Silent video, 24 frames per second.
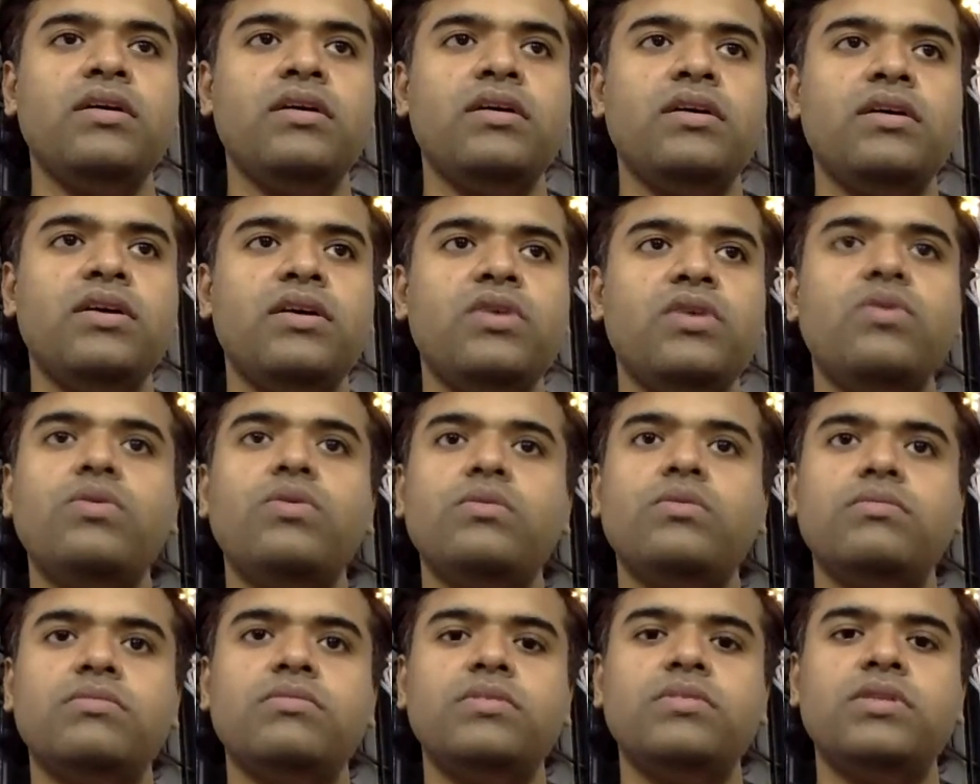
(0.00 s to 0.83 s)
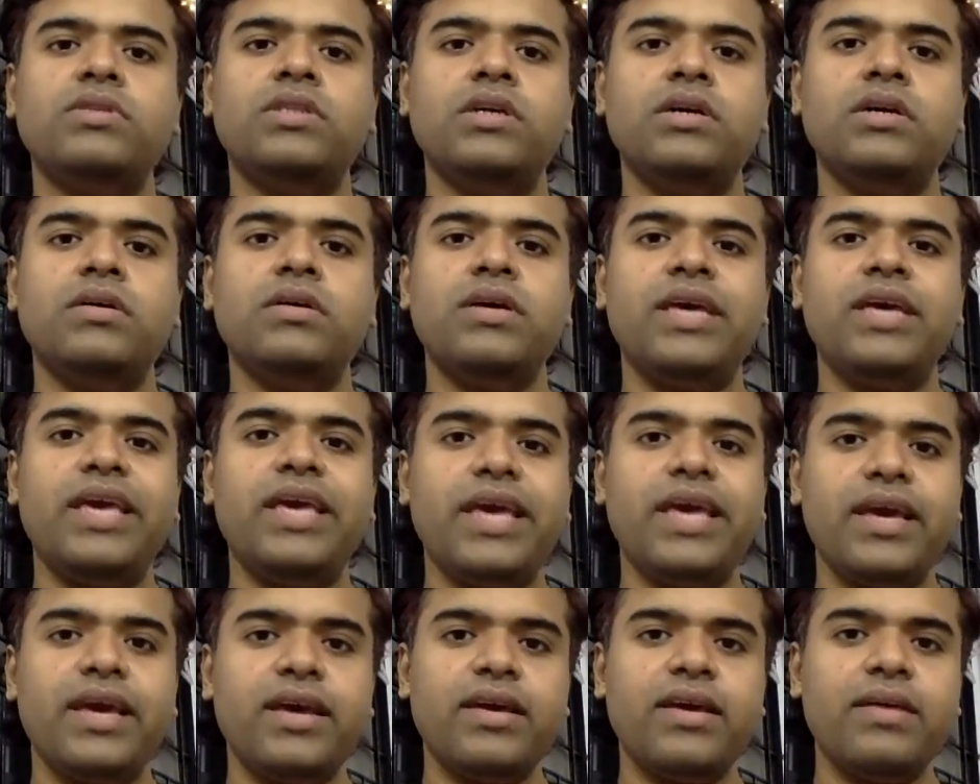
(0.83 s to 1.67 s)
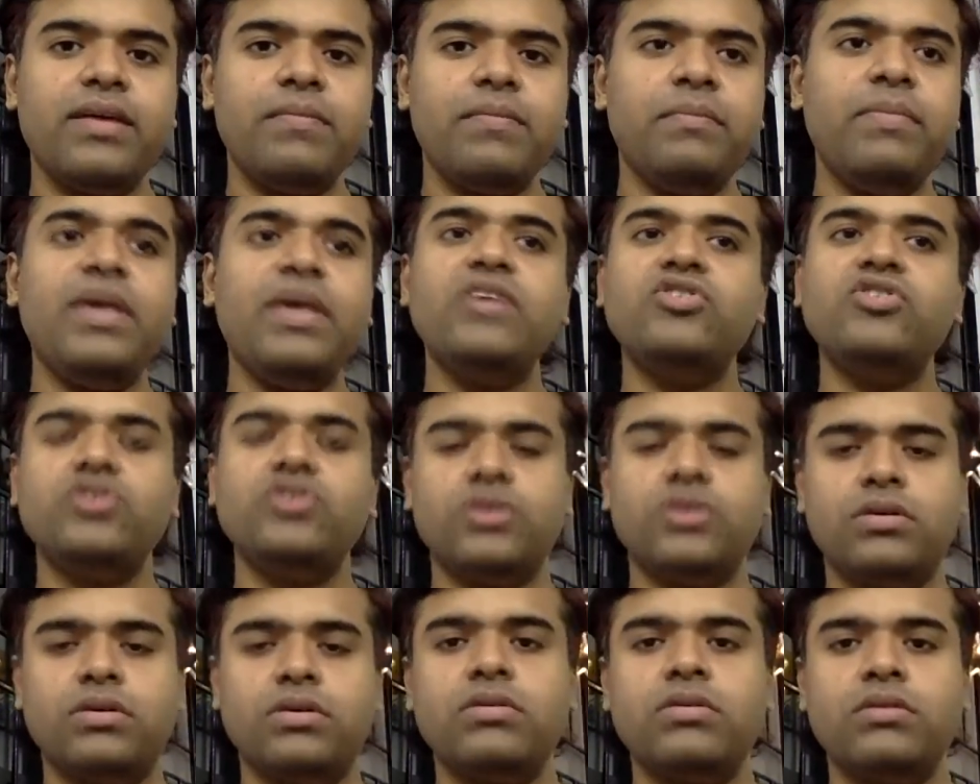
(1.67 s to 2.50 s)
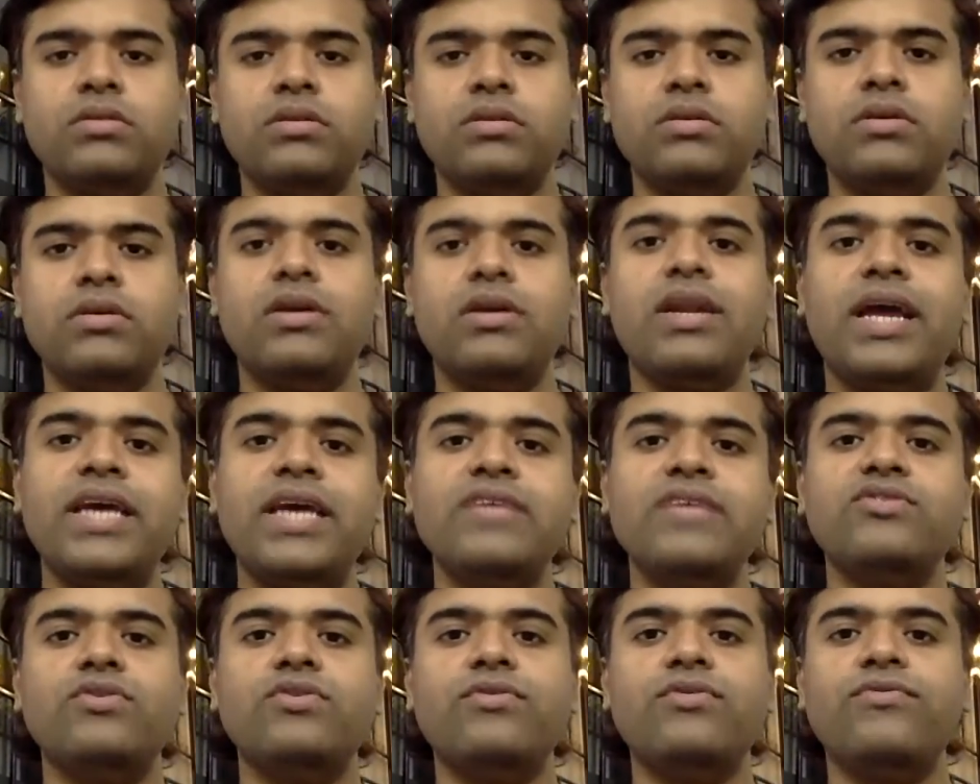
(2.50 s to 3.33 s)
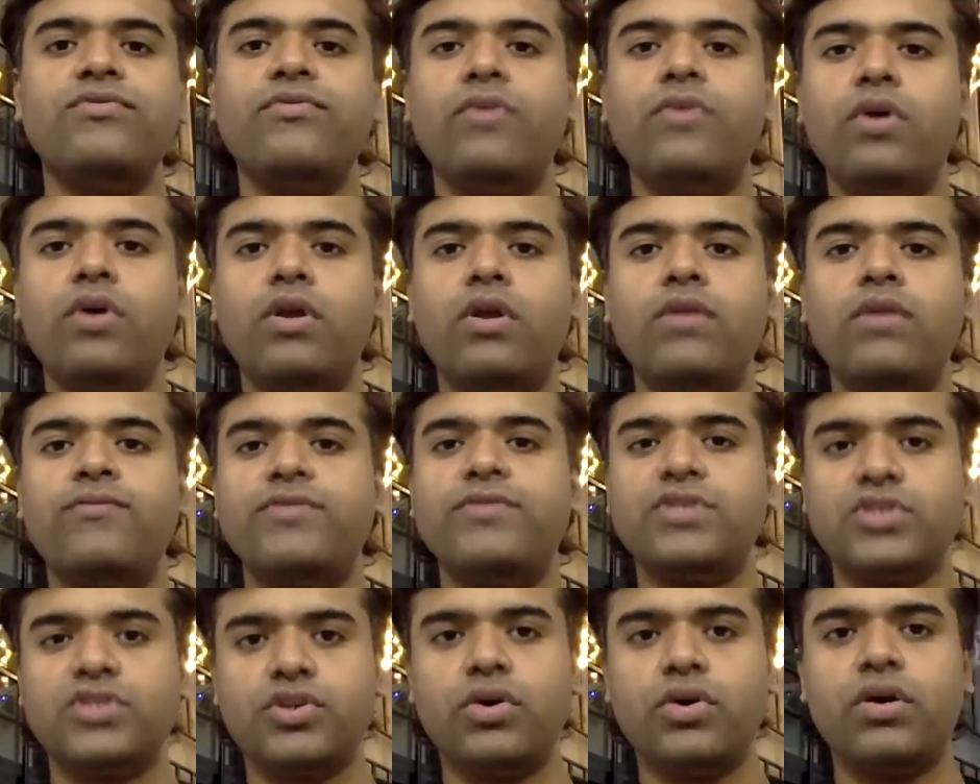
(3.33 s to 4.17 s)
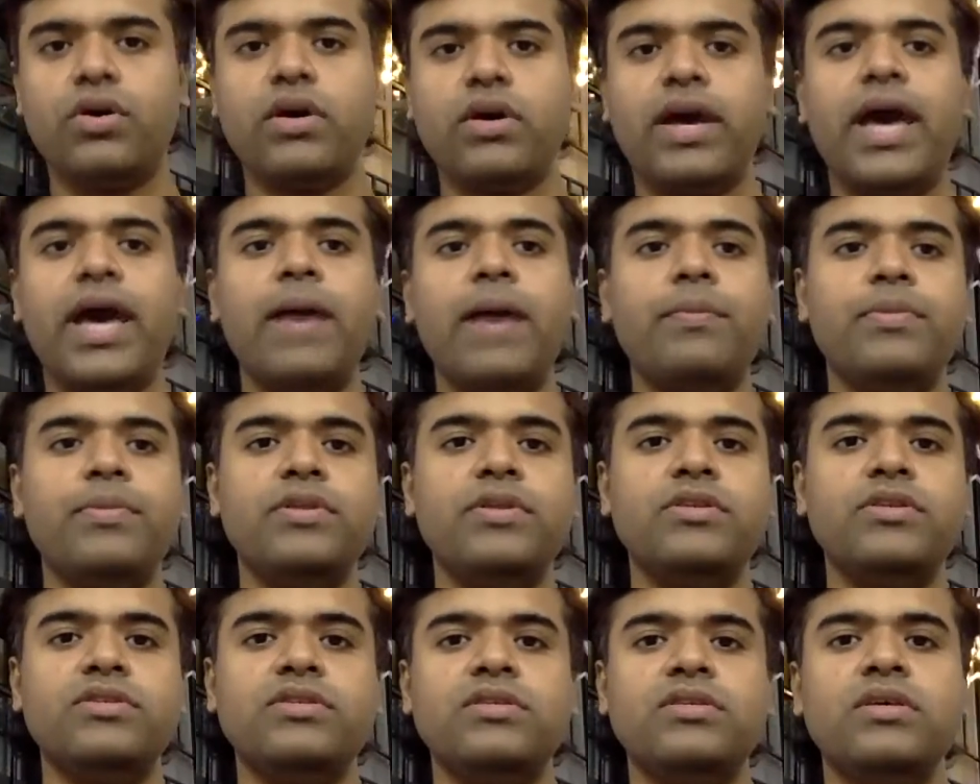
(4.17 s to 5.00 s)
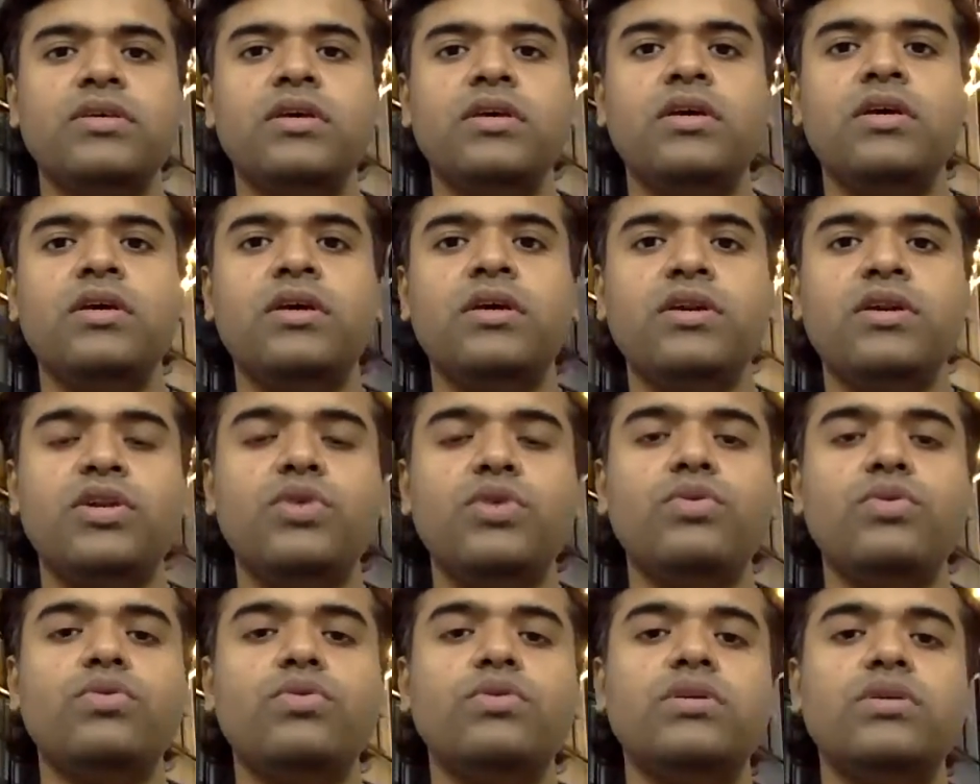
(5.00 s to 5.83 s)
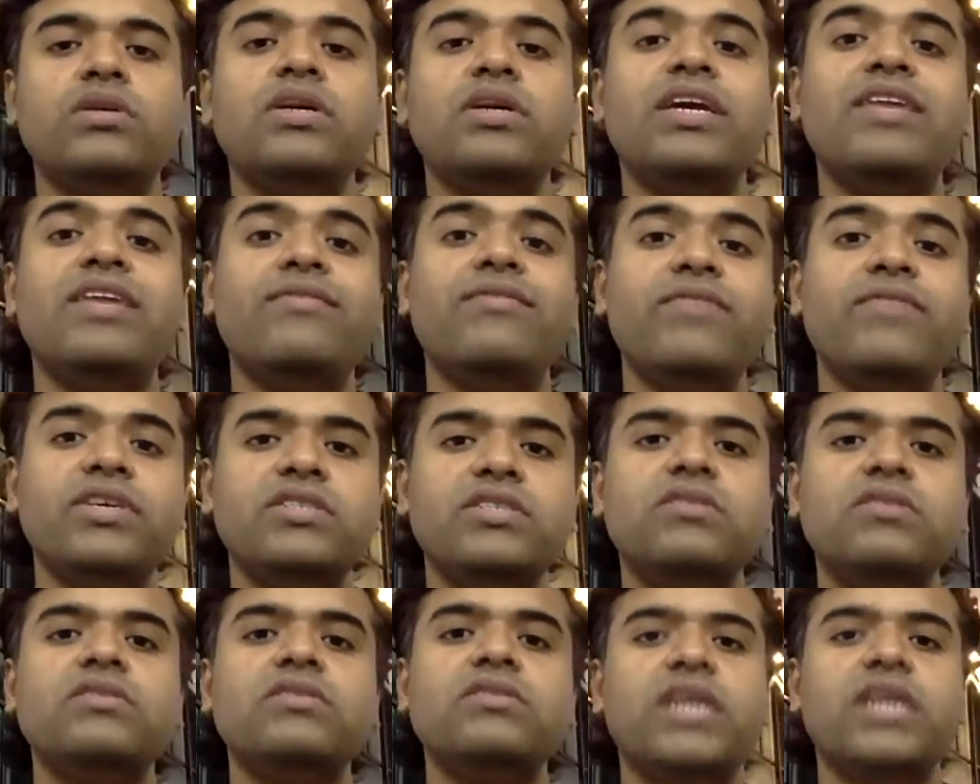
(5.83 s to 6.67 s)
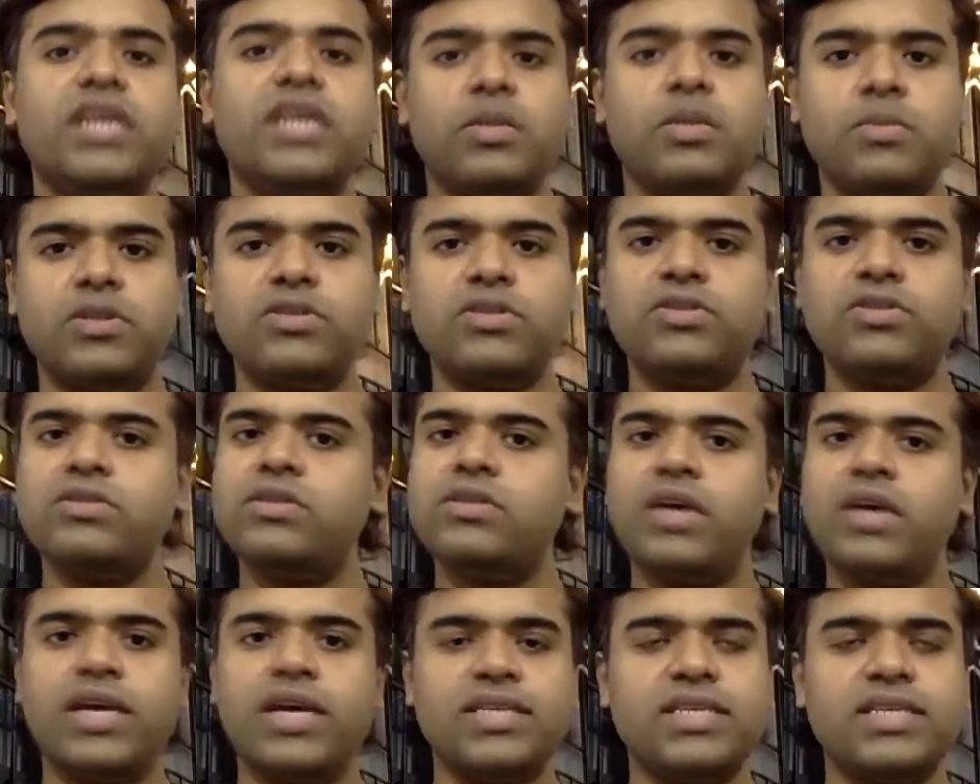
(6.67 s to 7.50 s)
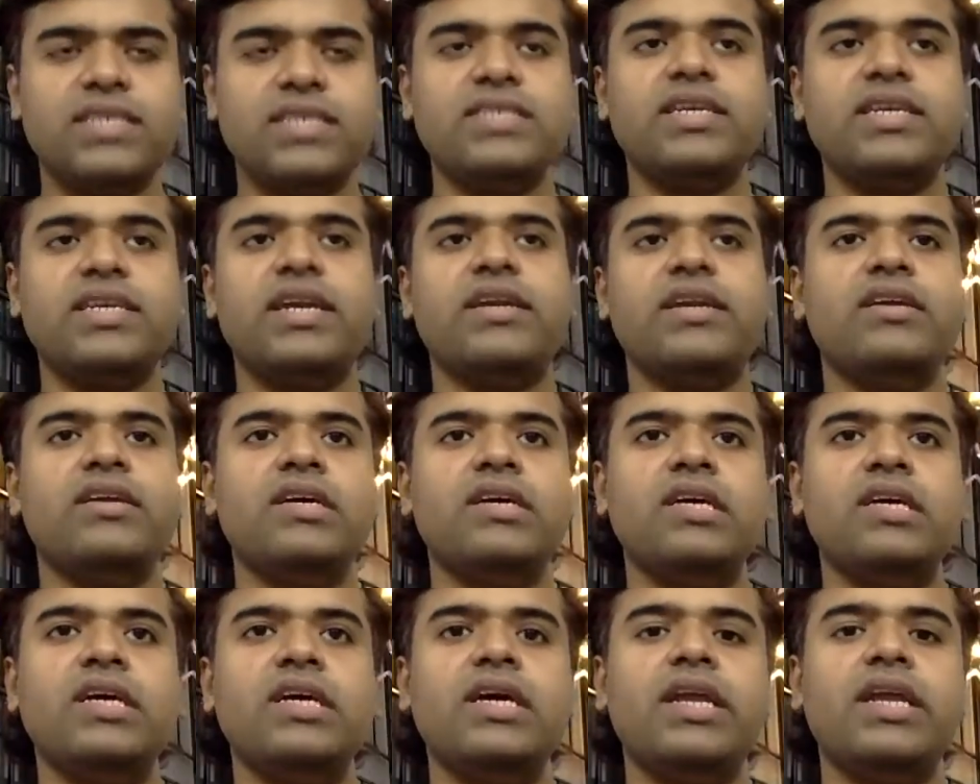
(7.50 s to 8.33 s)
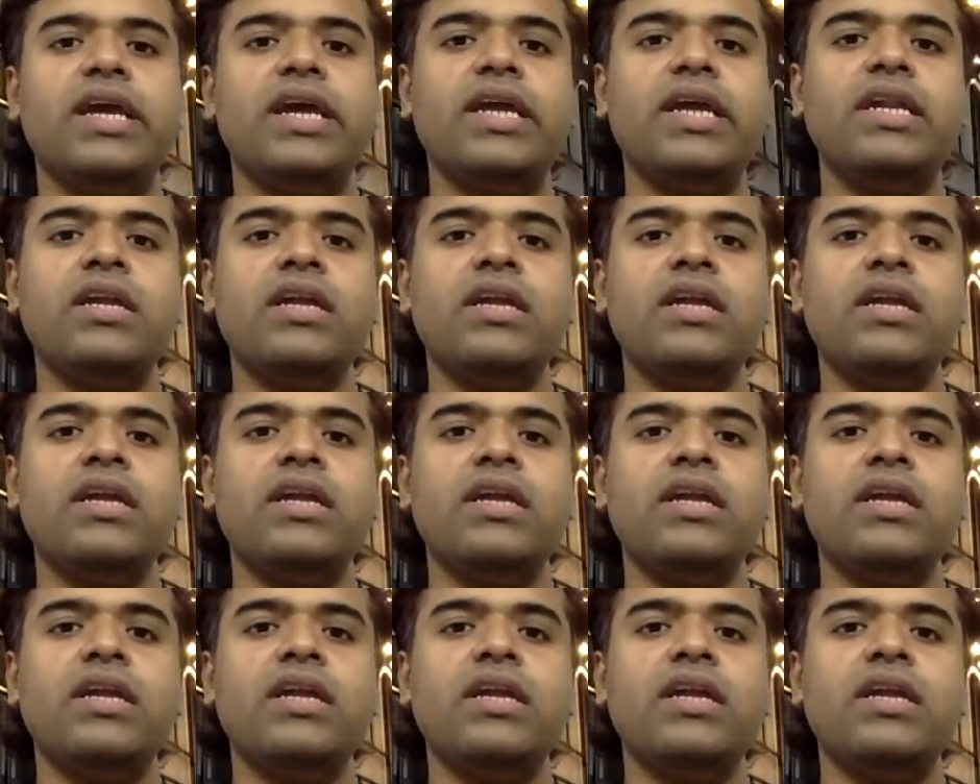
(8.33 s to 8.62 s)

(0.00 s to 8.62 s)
the major rise or fall of a stock happens due to the investor sentiments, as I said, right?